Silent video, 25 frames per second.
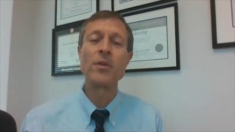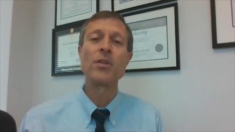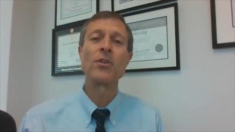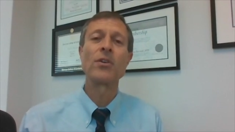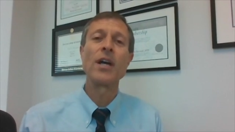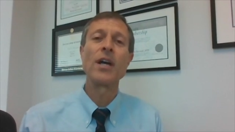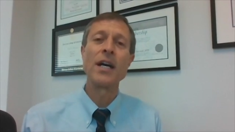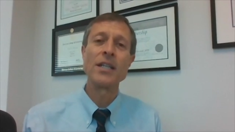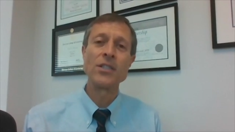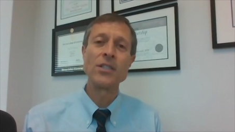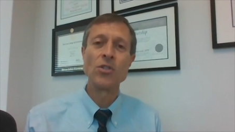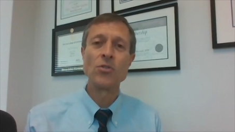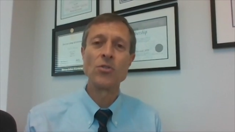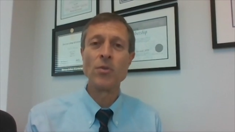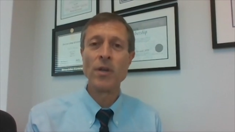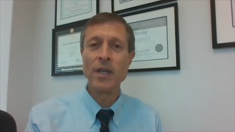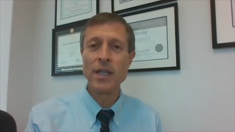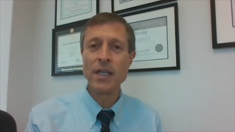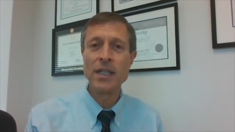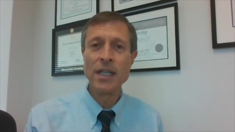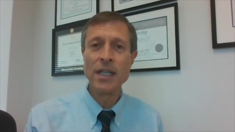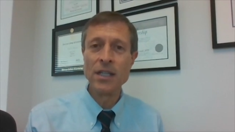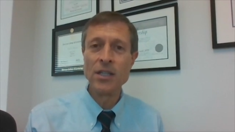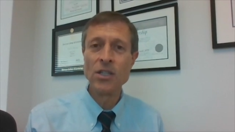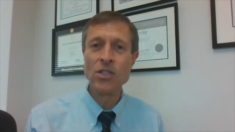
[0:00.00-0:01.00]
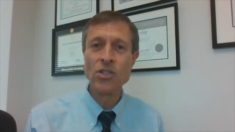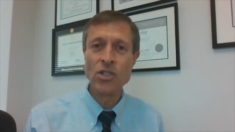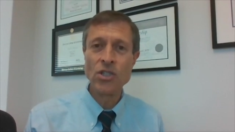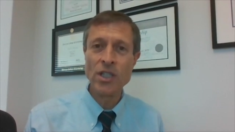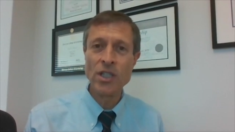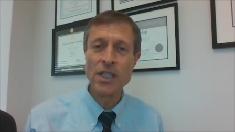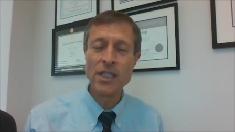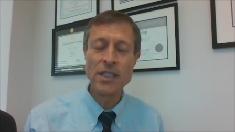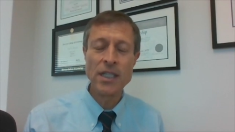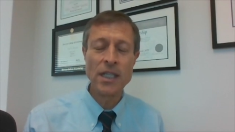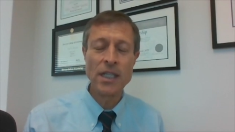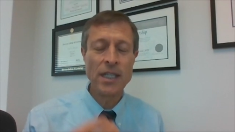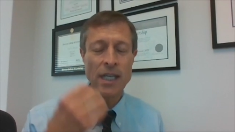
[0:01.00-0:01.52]
they're concentrated in the
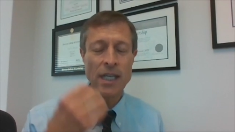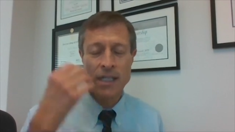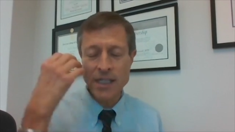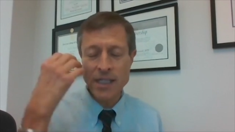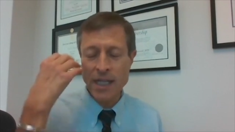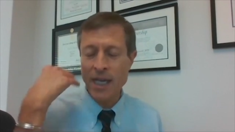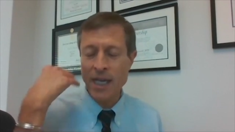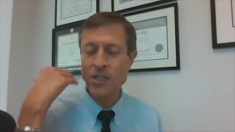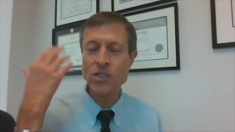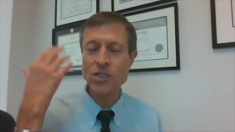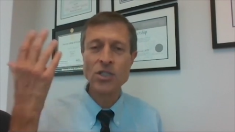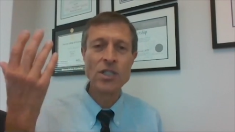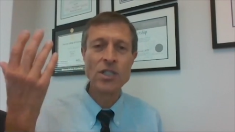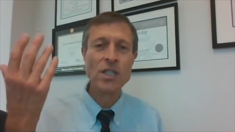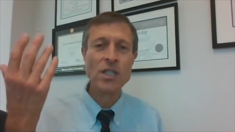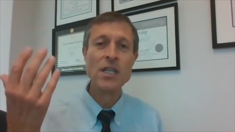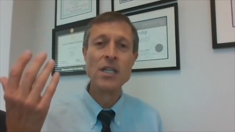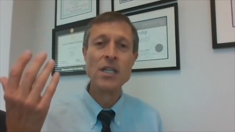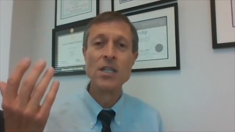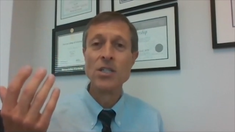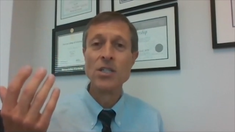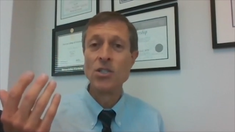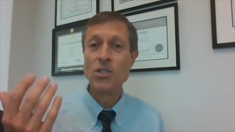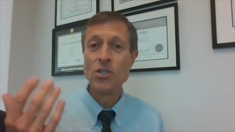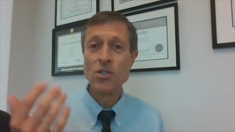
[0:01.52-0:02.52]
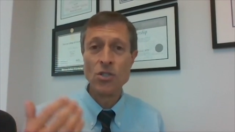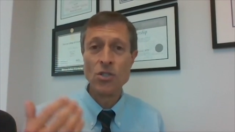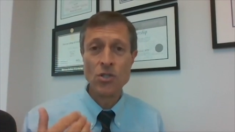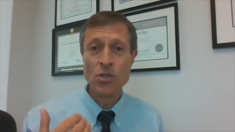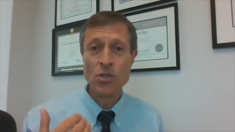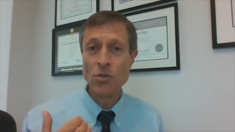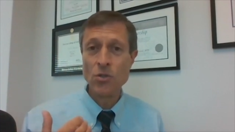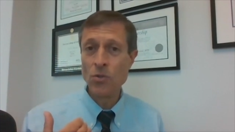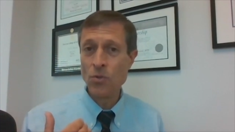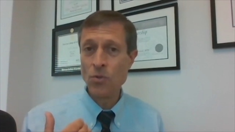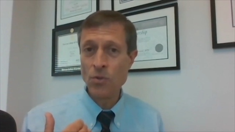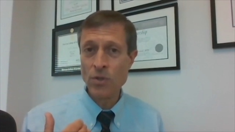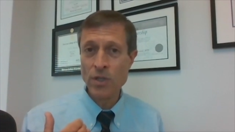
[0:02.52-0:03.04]
cheese, and they attach
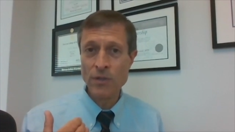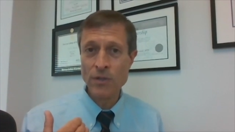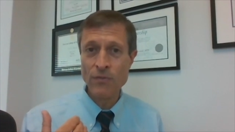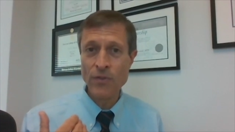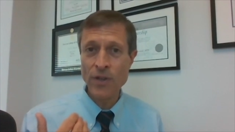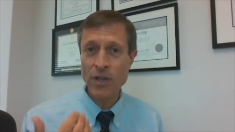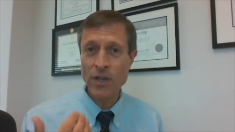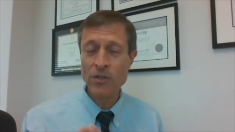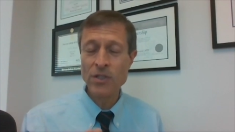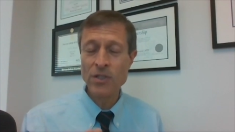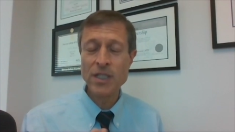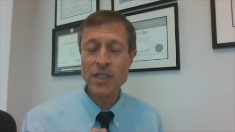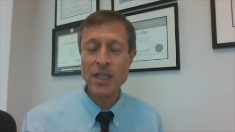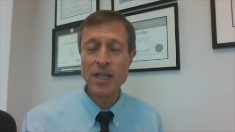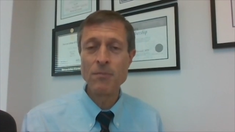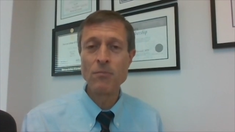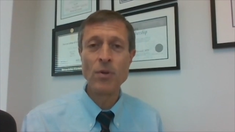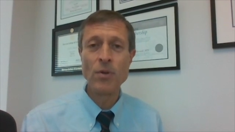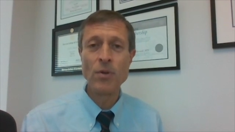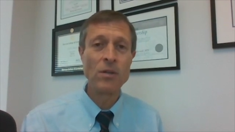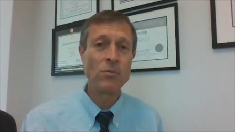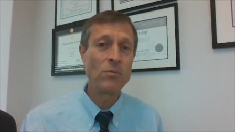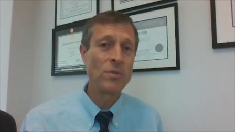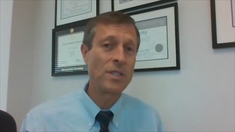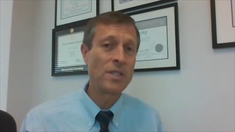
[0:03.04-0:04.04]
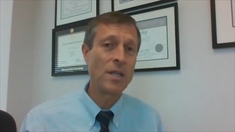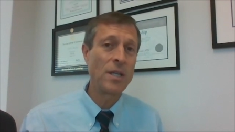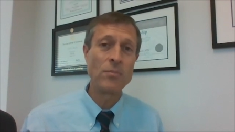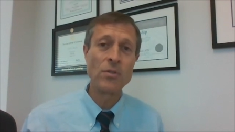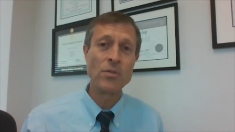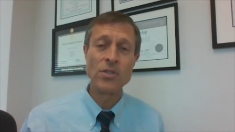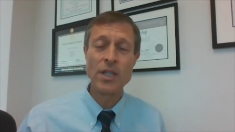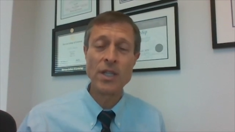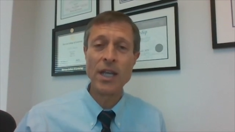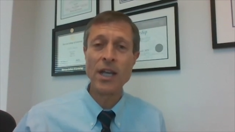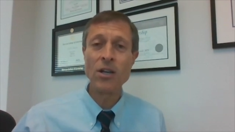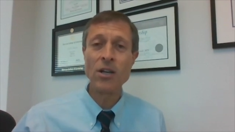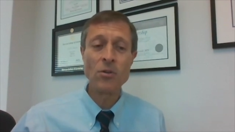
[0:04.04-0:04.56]
to the very same brain
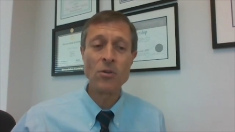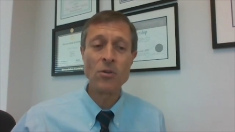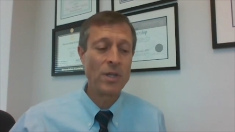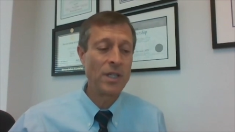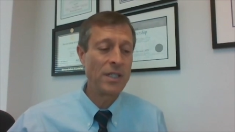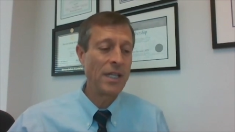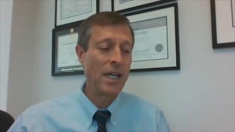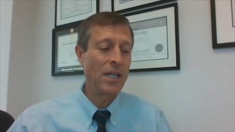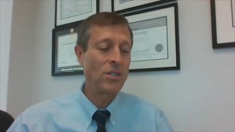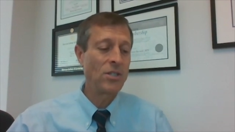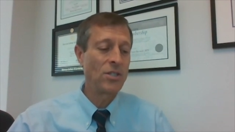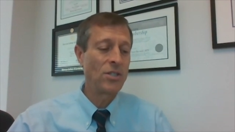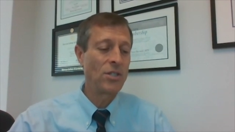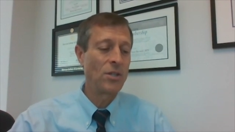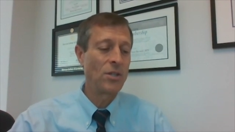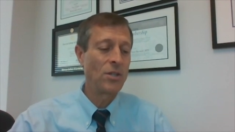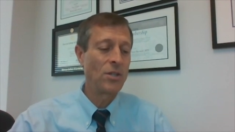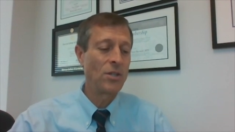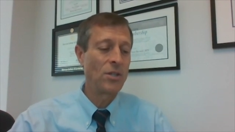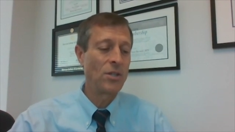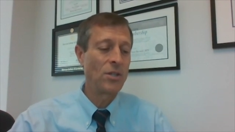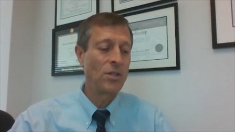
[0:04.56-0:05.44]
receptors the heroin attaches to.